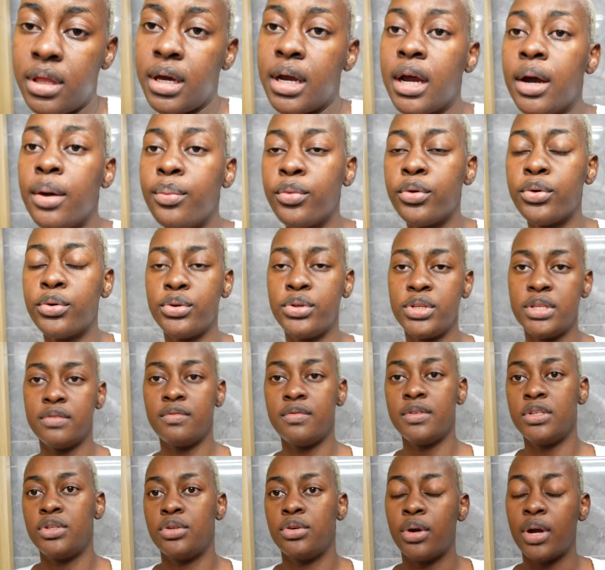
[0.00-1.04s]
the Kamukunji
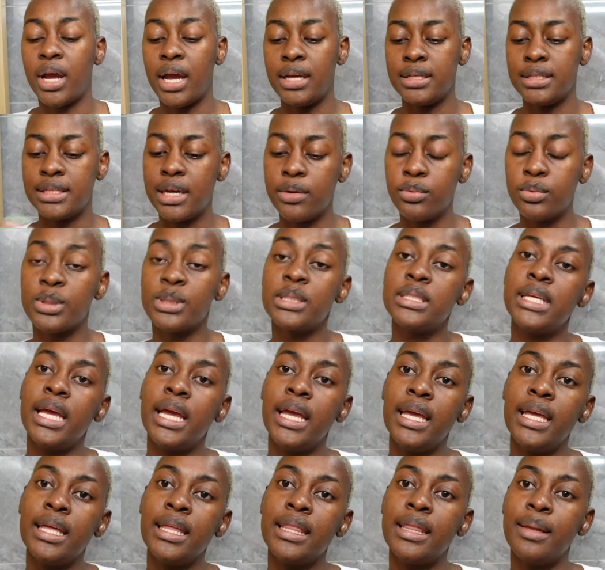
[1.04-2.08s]
video, guys, I was
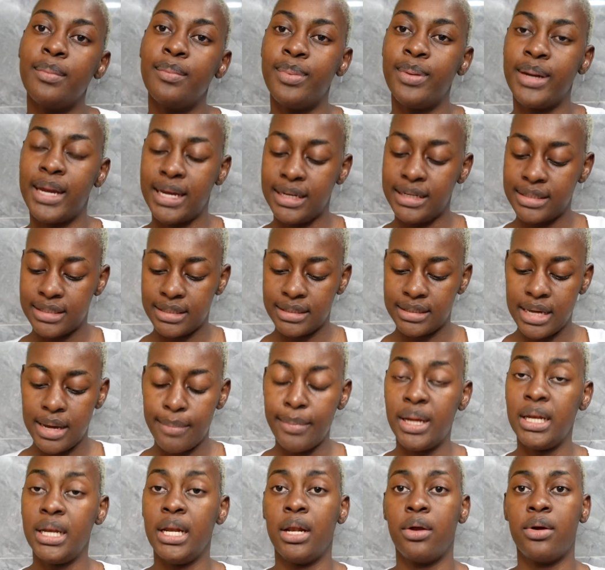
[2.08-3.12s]
saying the prices. I'm
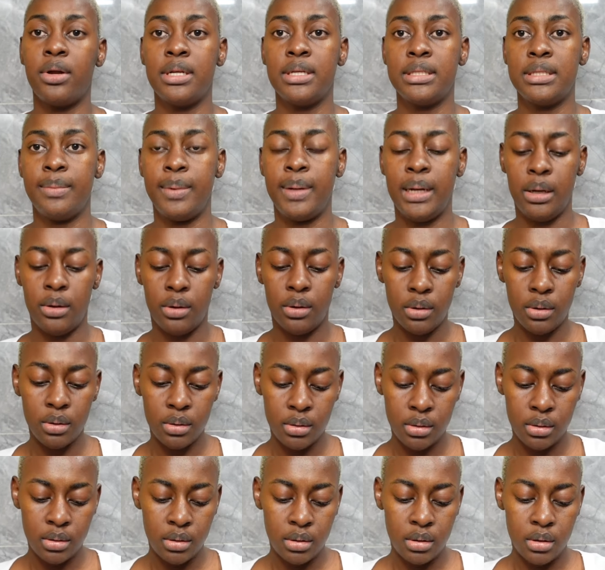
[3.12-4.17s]
not gonna say
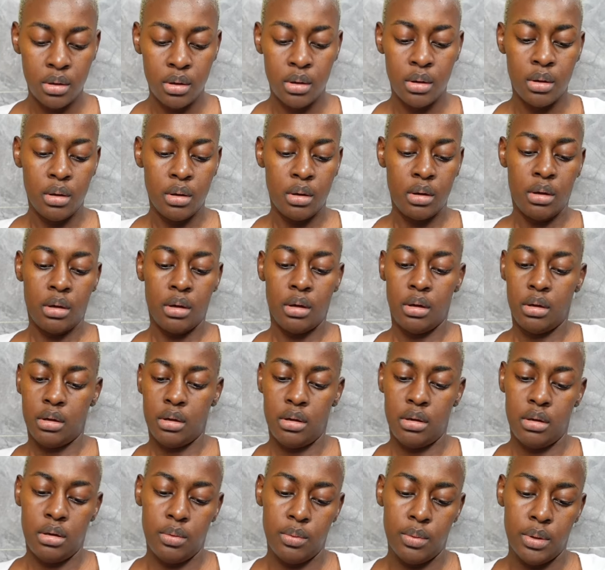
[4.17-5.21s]
hello.
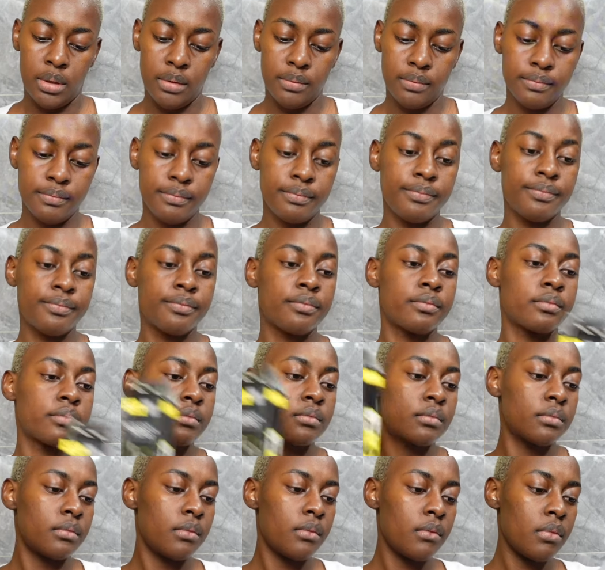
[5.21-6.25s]
Anyway,
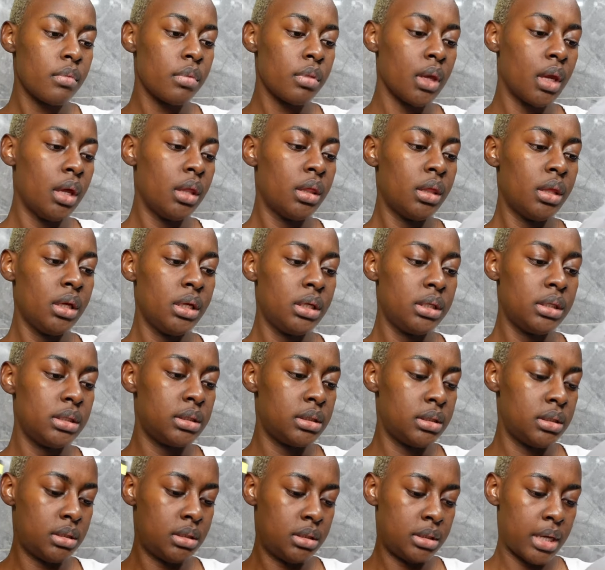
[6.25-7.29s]

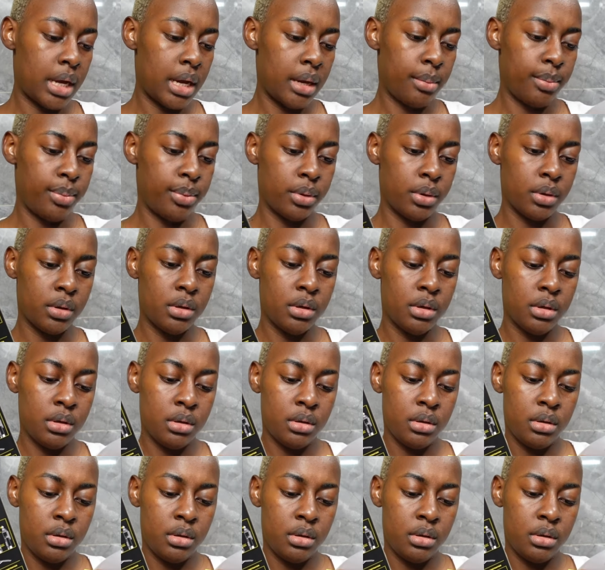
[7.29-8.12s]
this tripod, I